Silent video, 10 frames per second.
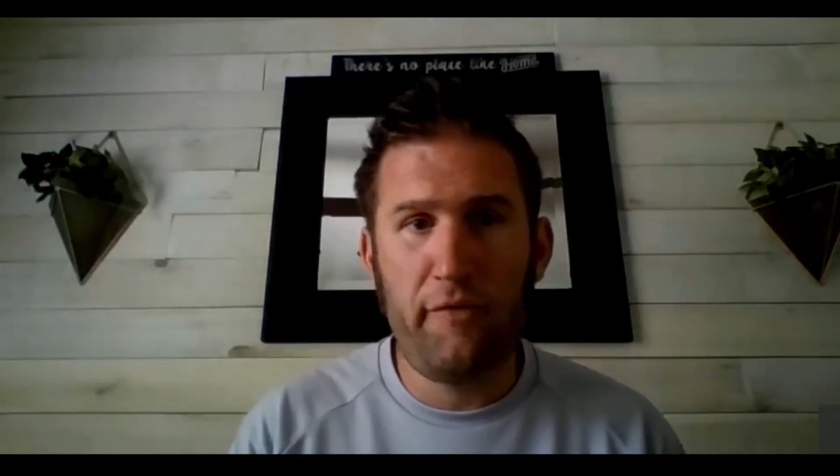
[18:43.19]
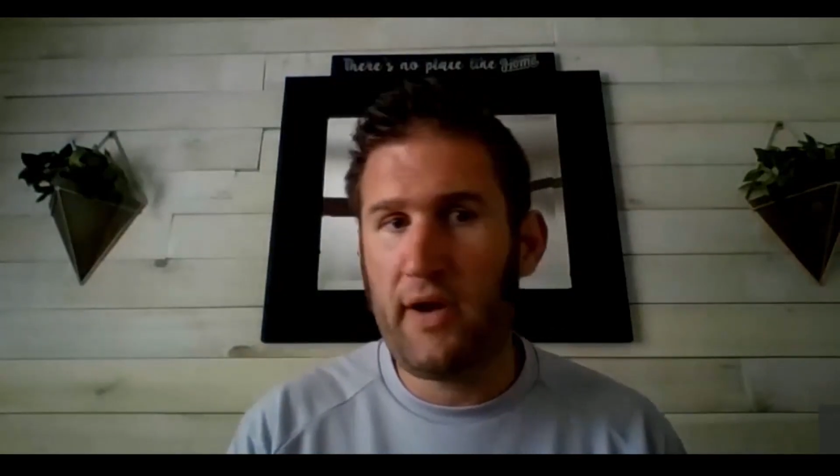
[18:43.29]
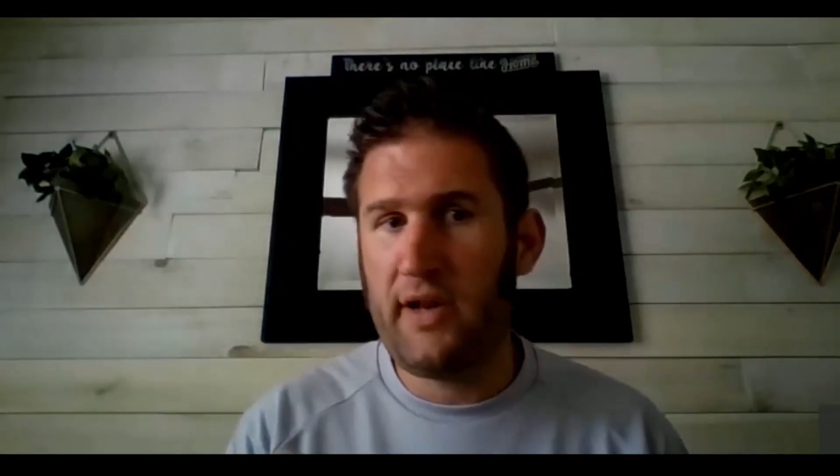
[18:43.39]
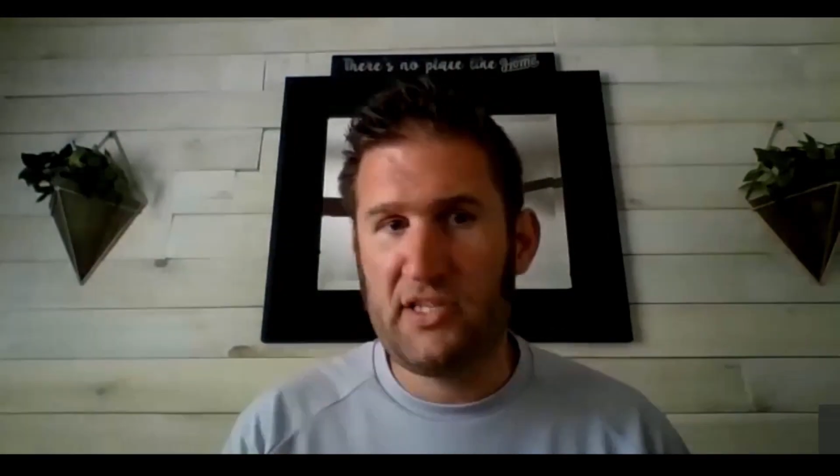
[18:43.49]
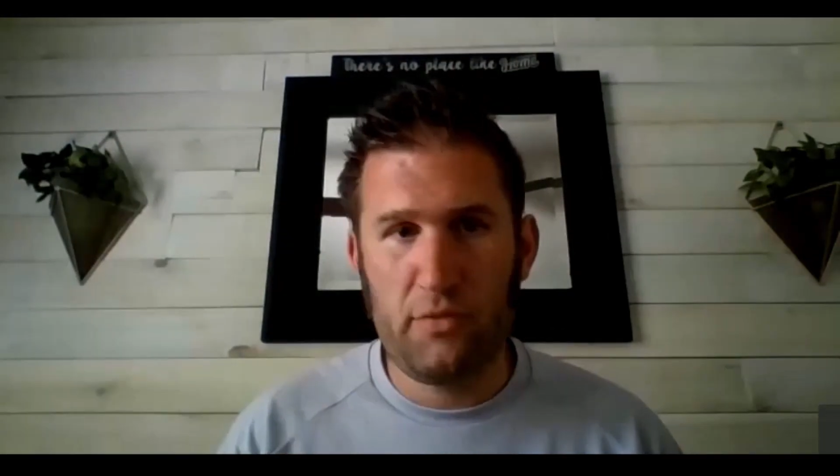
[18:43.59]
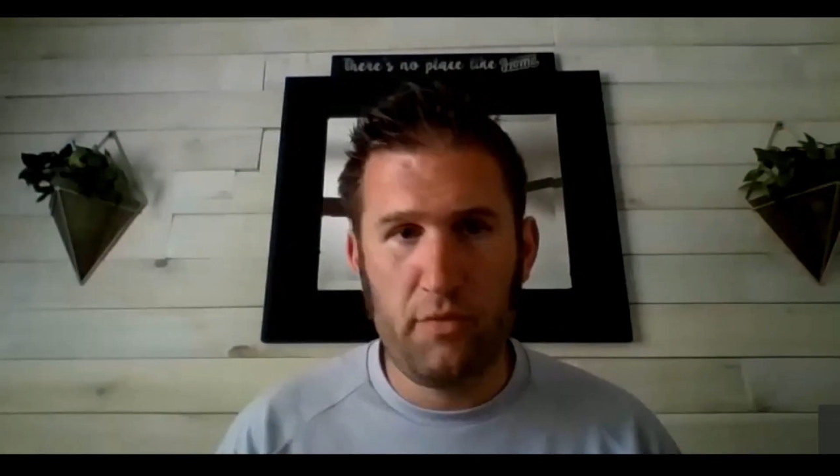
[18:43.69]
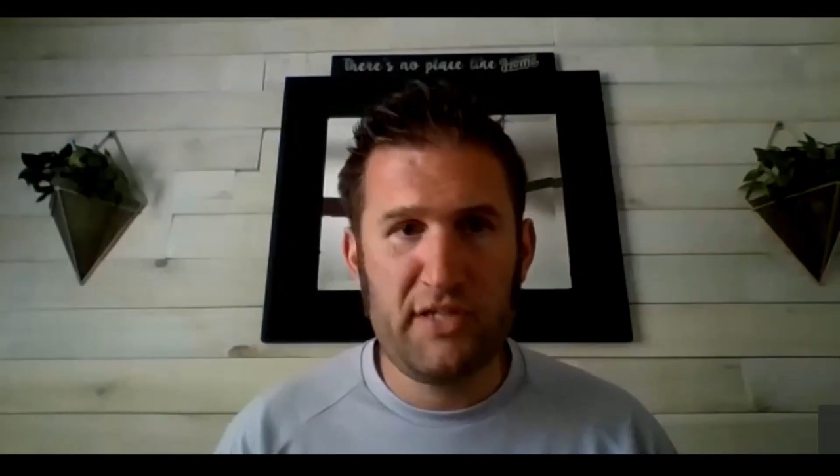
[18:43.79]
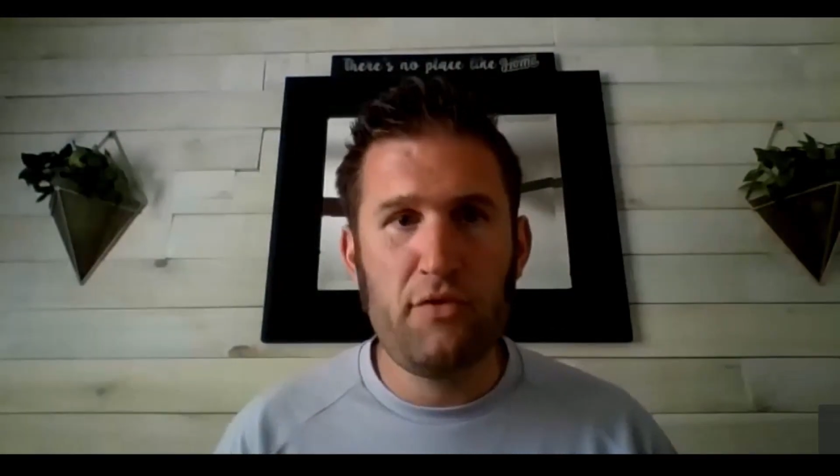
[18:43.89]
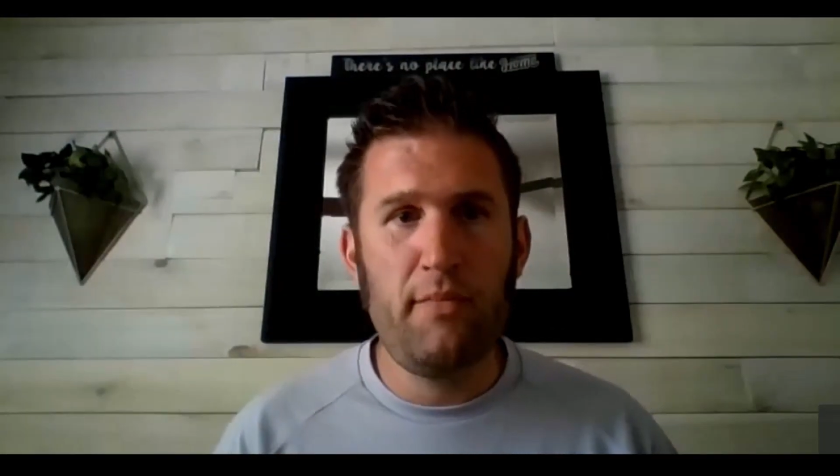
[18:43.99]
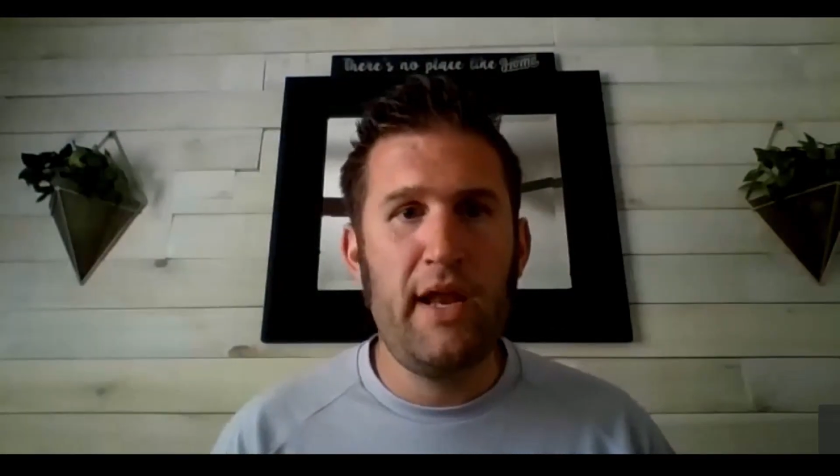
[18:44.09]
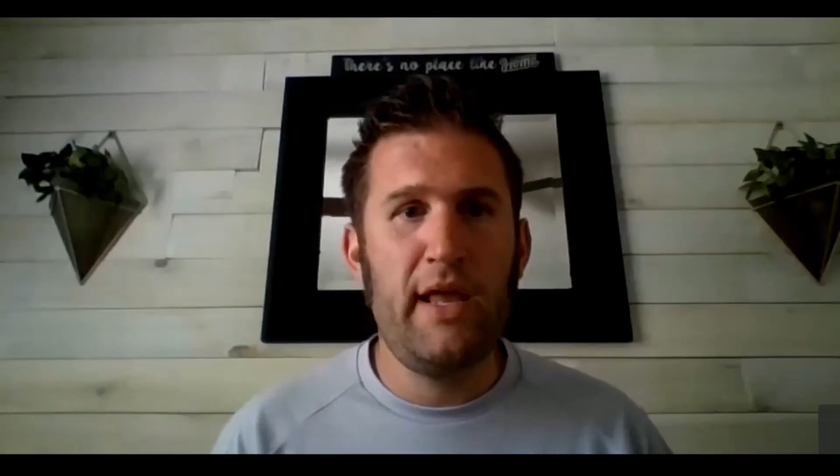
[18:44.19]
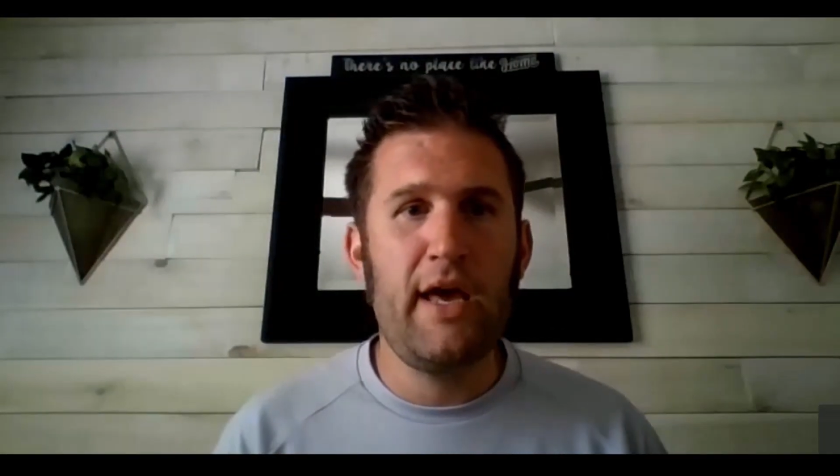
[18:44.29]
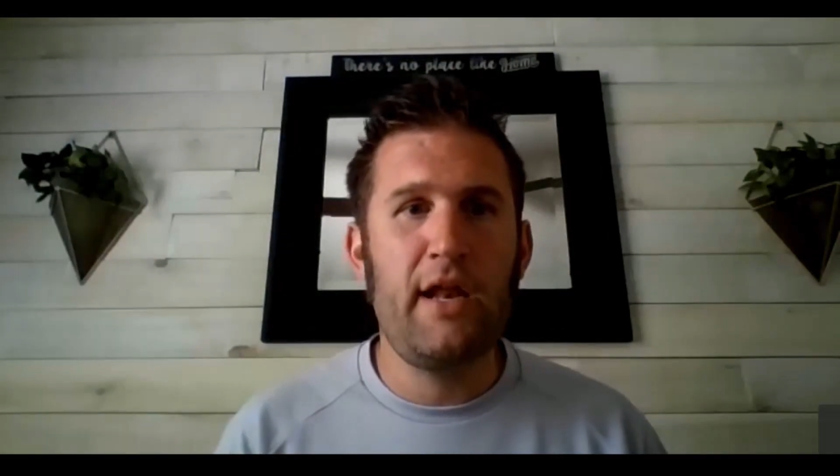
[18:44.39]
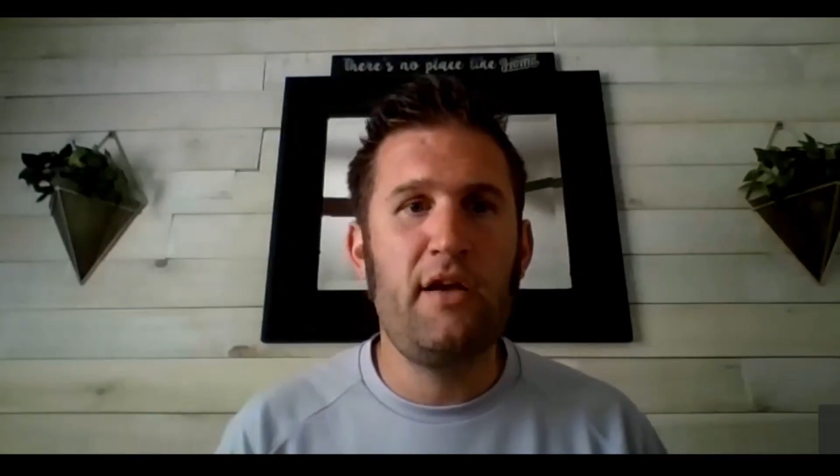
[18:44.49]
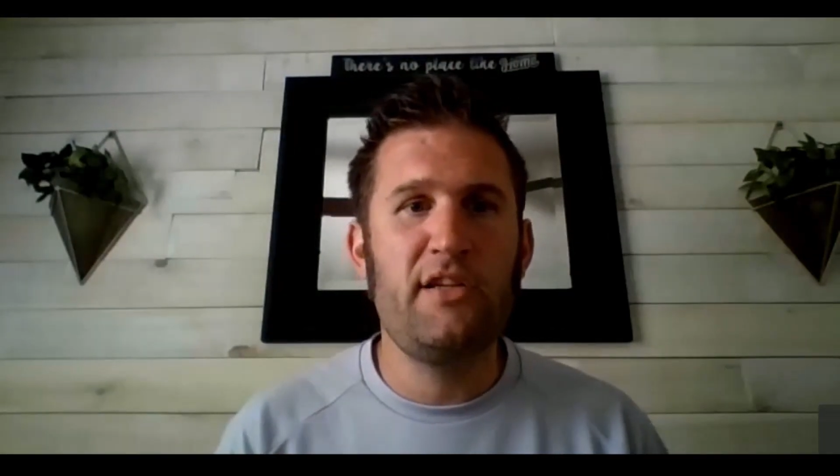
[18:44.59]
for any Swiss remaining
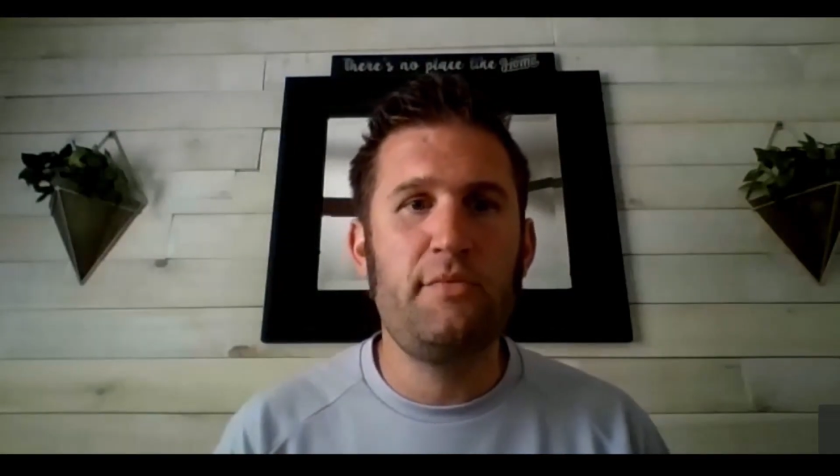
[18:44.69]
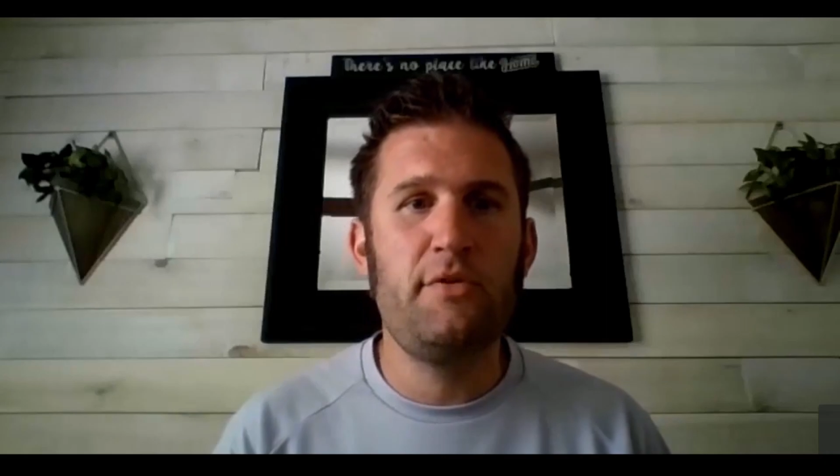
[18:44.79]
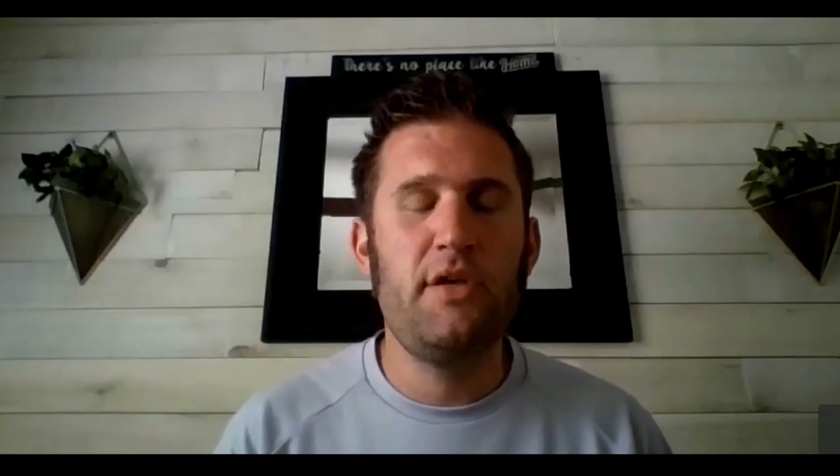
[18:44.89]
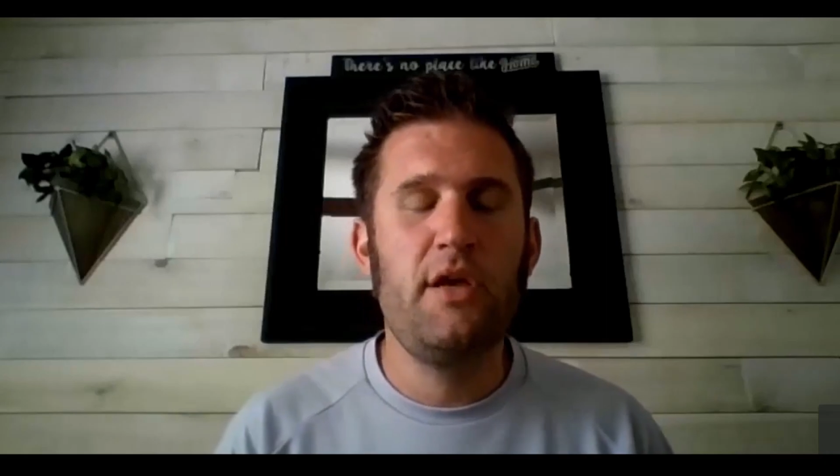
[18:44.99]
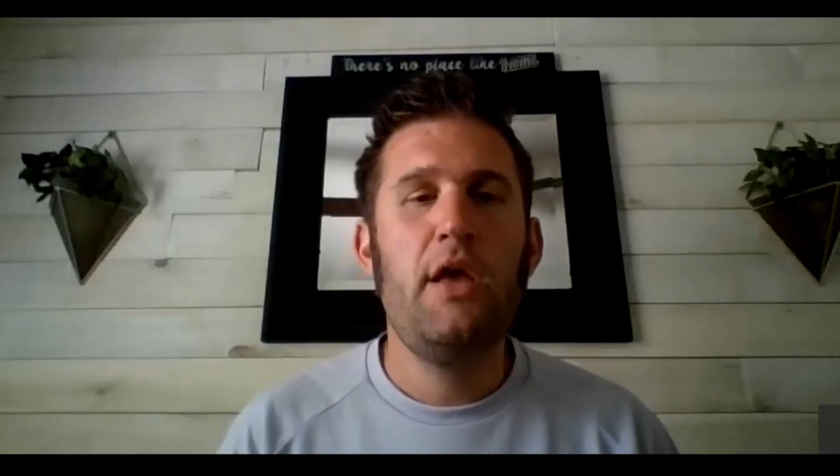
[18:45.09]
on a customer's,